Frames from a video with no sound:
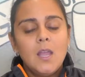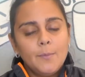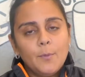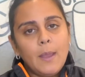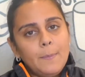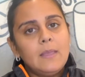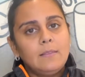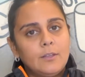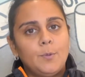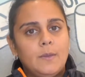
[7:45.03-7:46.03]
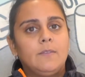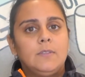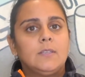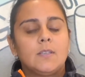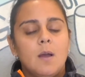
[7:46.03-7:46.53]
There might be a little bit of
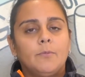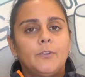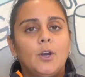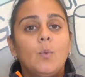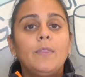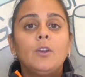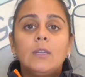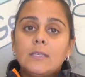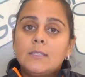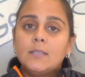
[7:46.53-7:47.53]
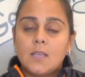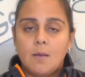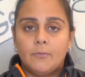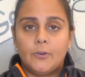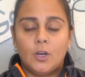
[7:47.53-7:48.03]
discomfort. When there is
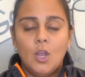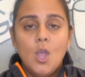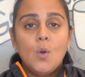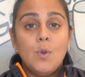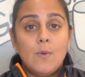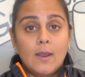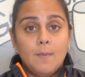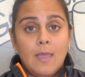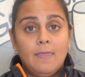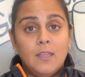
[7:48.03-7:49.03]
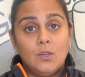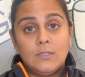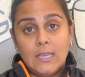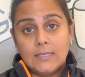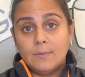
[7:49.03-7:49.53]
discomfort, we recommend that you
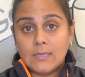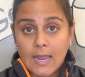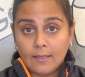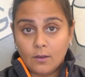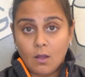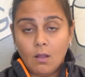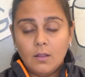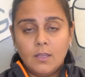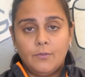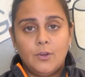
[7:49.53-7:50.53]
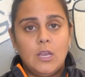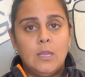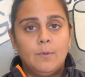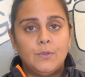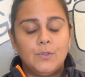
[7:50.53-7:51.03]
take some Tylenol if you're
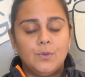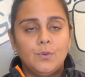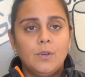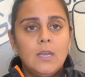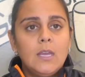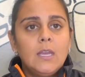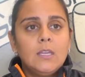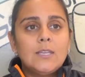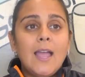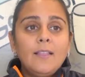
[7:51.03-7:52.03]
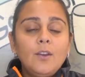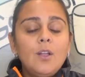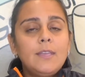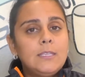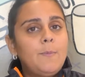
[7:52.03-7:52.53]
able to.
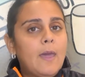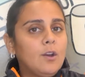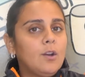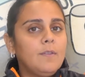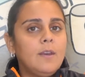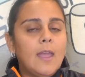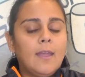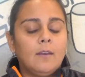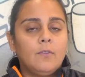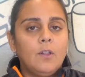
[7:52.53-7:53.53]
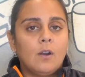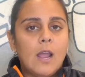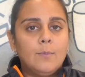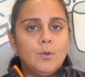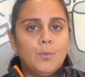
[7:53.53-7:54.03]
Tylenol is better than Advil or
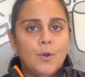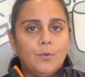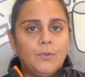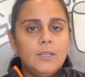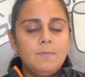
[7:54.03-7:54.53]
ibuprofen